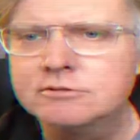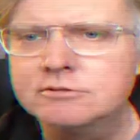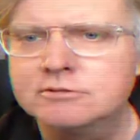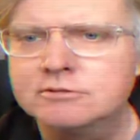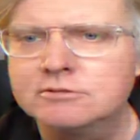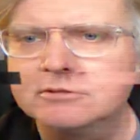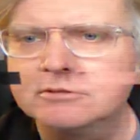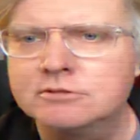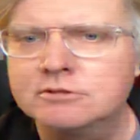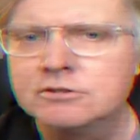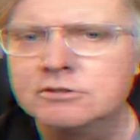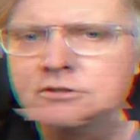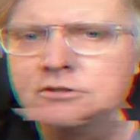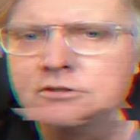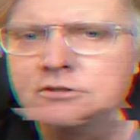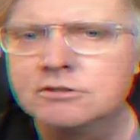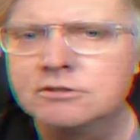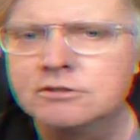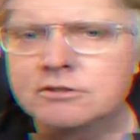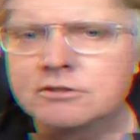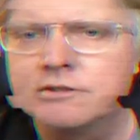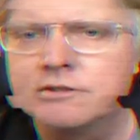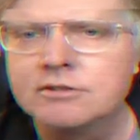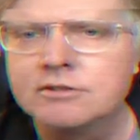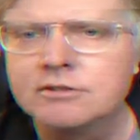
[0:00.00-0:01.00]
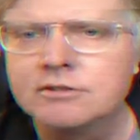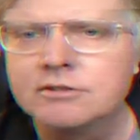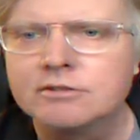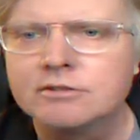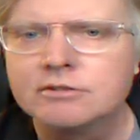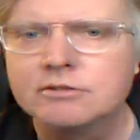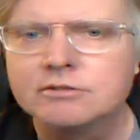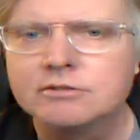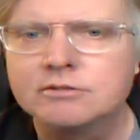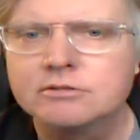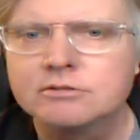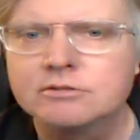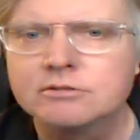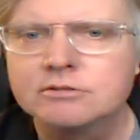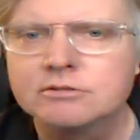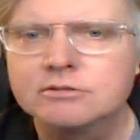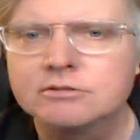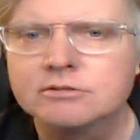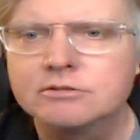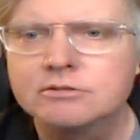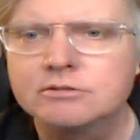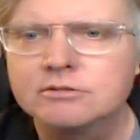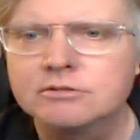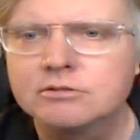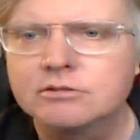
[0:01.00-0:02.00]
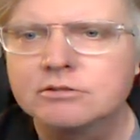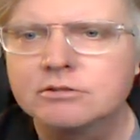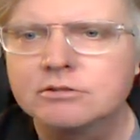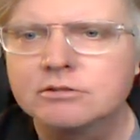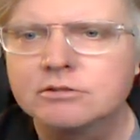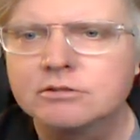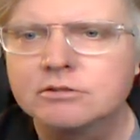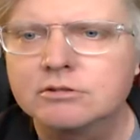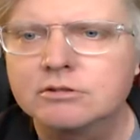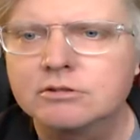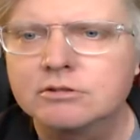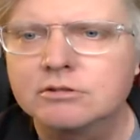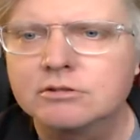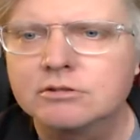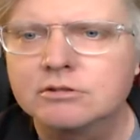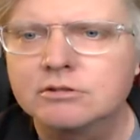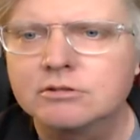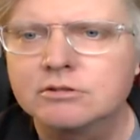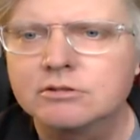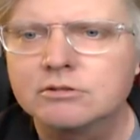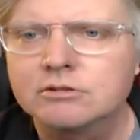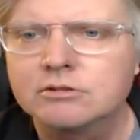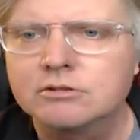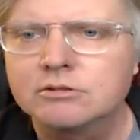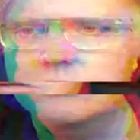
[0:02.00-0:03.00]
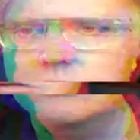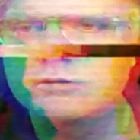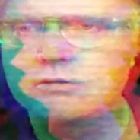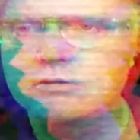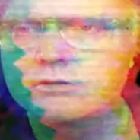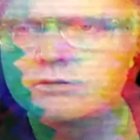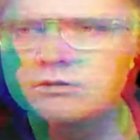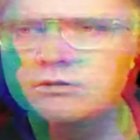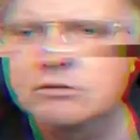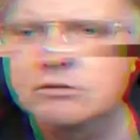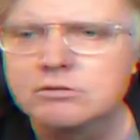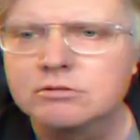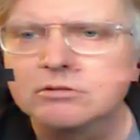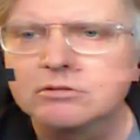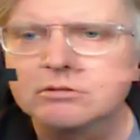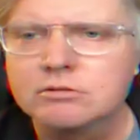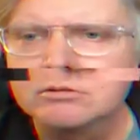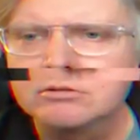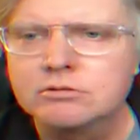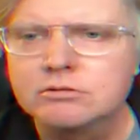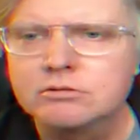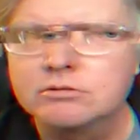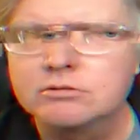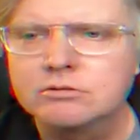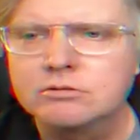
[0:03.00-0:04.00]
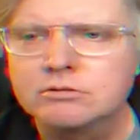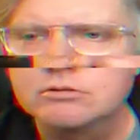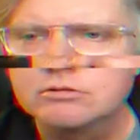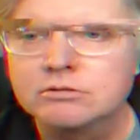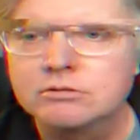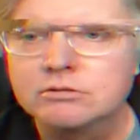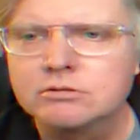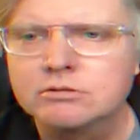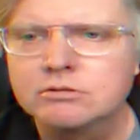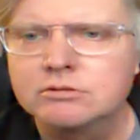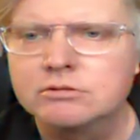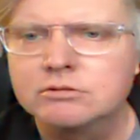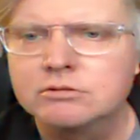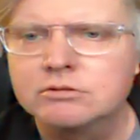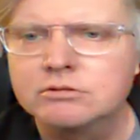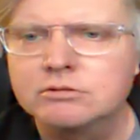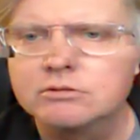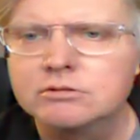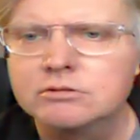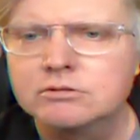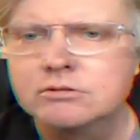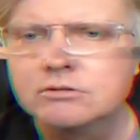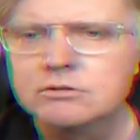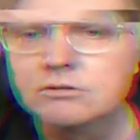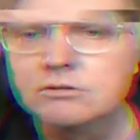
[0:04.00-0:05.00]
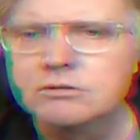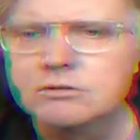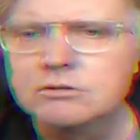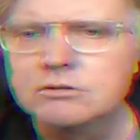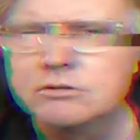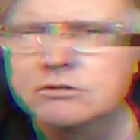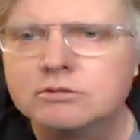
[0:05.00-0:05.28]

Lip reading: [no speech]